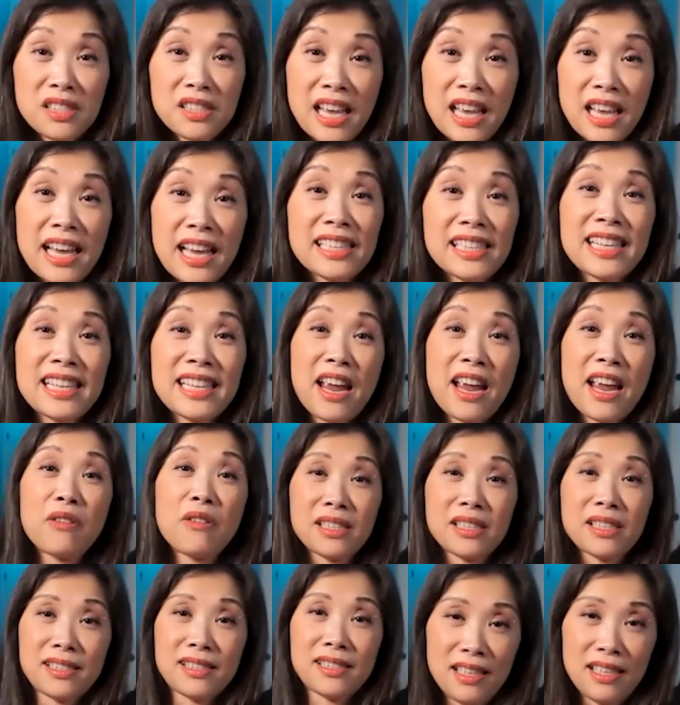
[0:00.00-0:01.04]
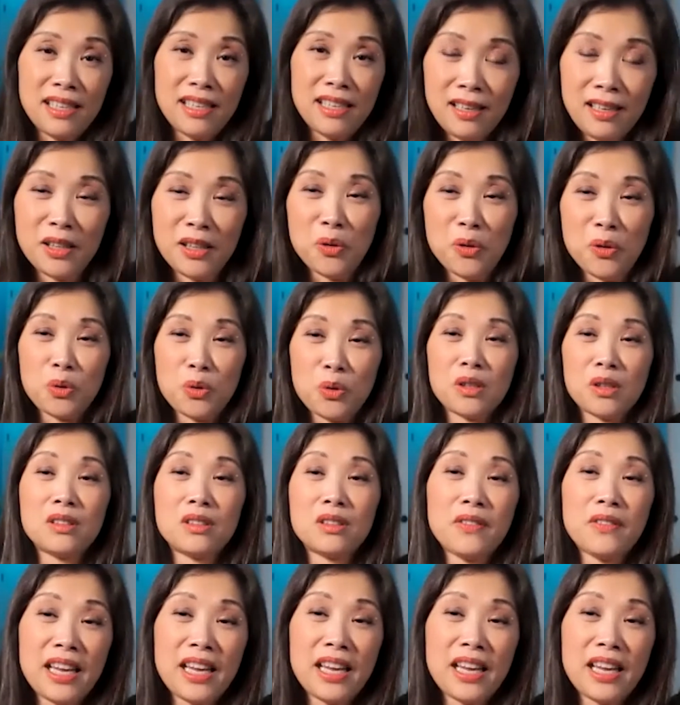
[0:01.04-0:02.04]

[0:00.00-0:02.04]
is heresy in the world of AS